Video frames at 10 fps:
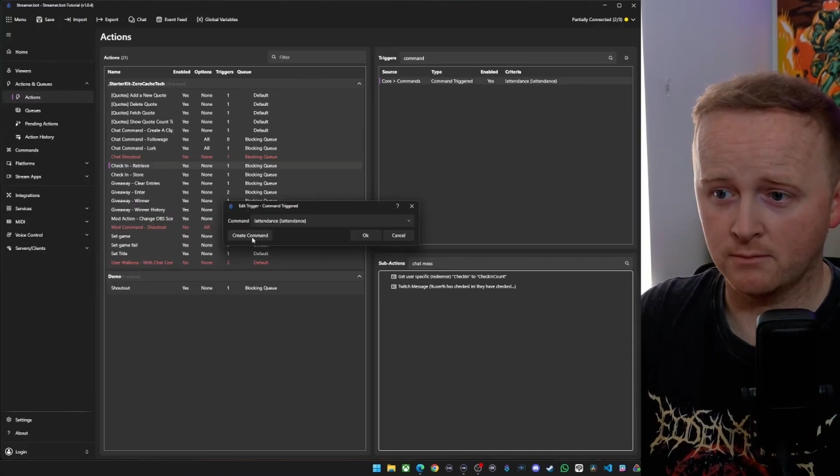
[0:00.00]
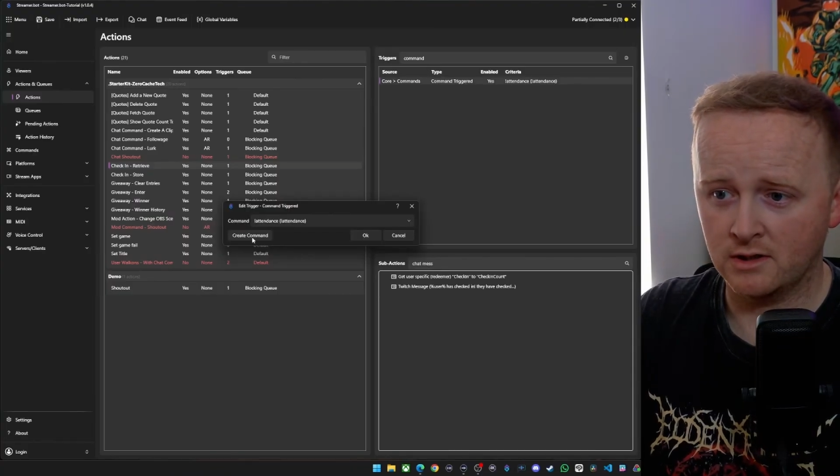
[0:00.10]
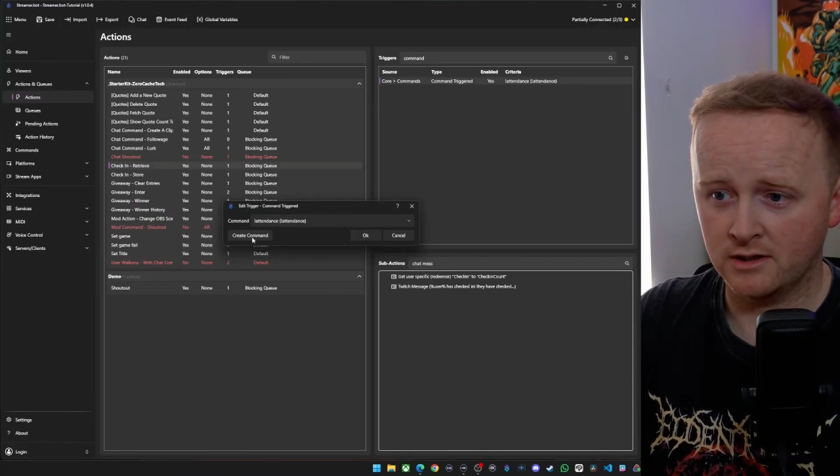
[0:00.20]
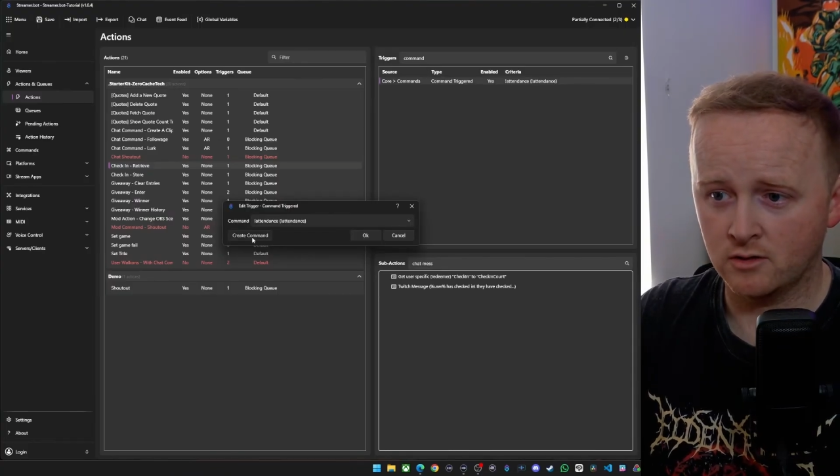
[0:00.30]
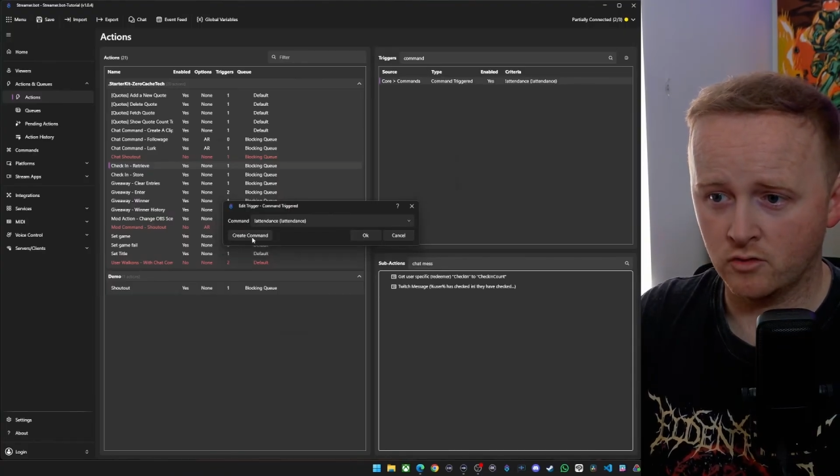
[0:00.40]

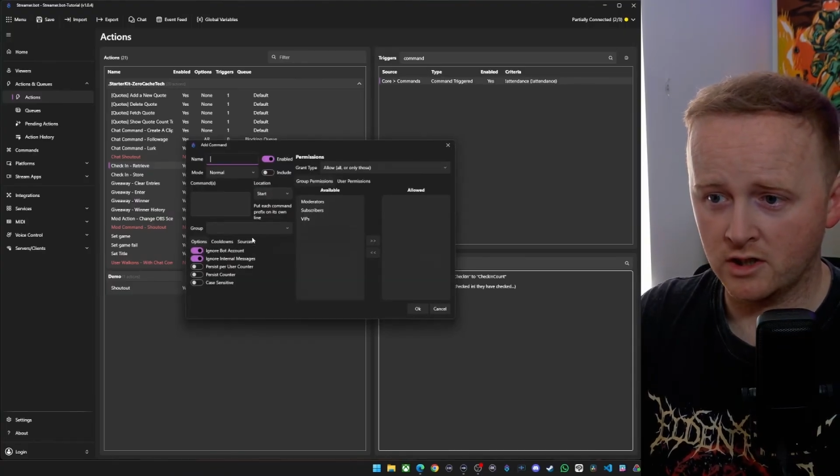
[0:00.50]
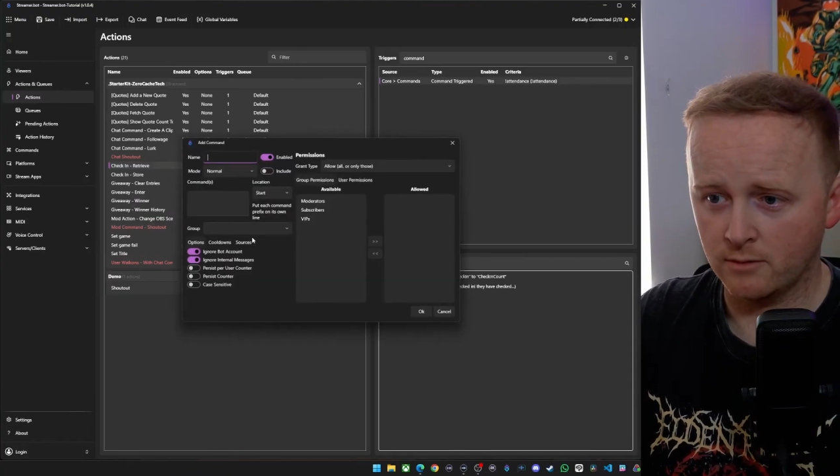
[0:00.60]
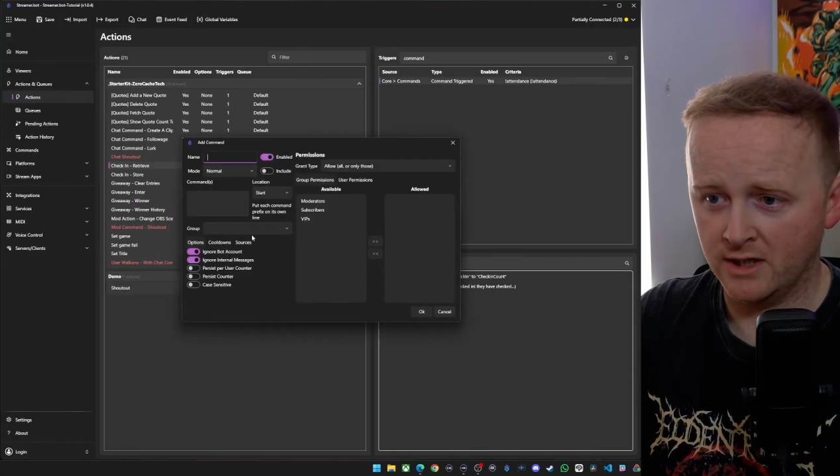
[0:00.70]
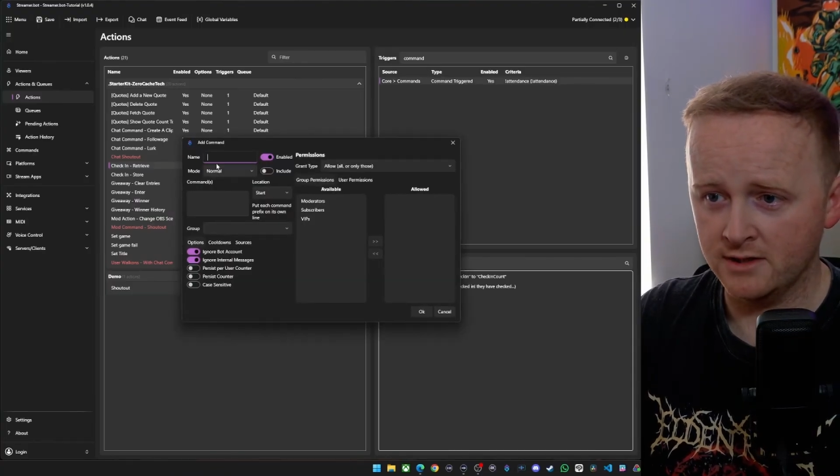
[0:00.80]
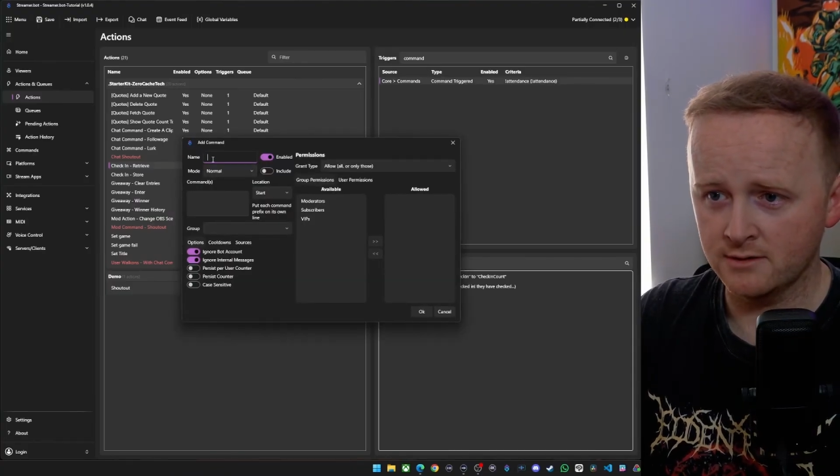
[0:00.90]
Click create
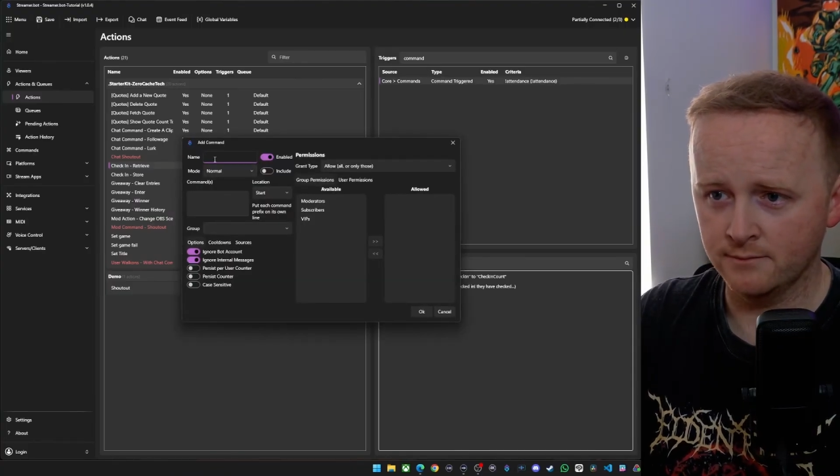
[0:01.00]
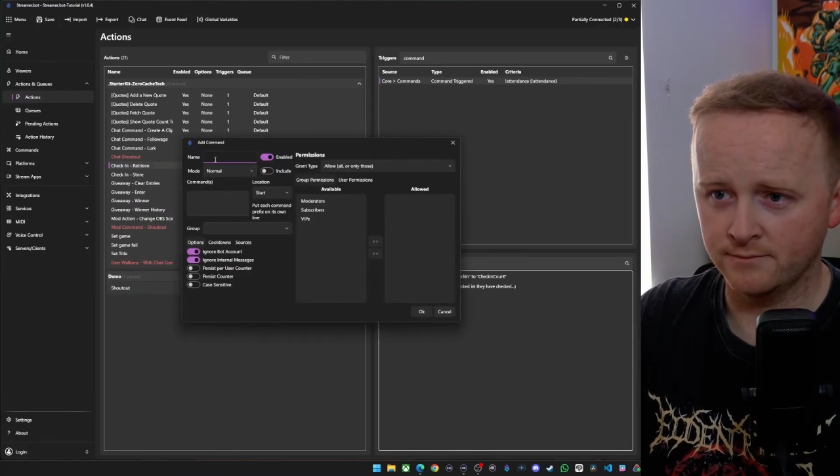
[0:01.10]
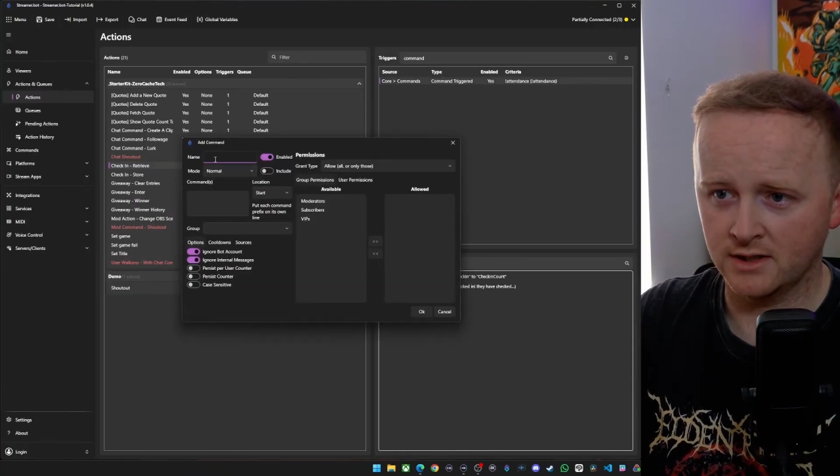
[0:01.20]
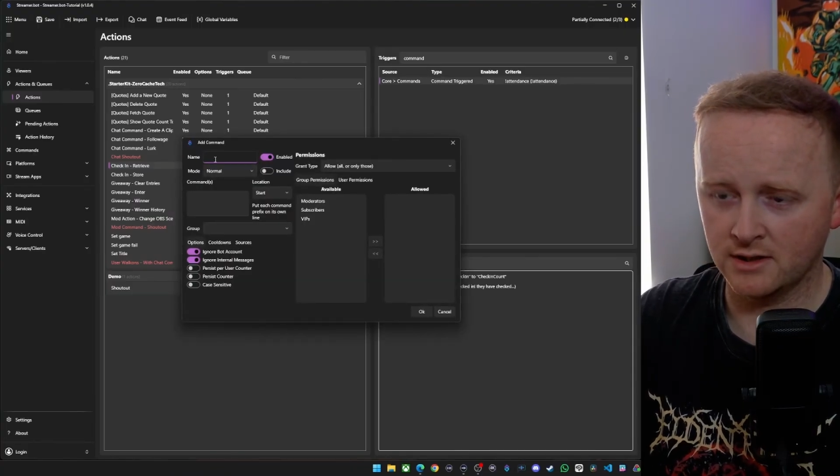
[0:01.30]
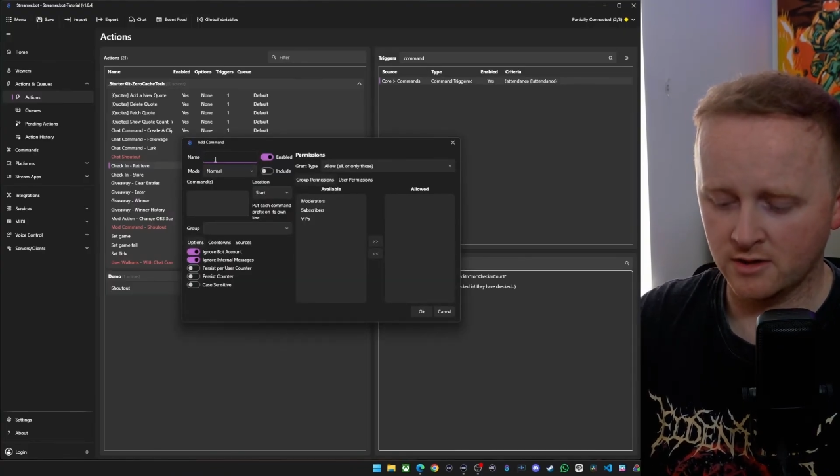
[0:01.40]
command, And then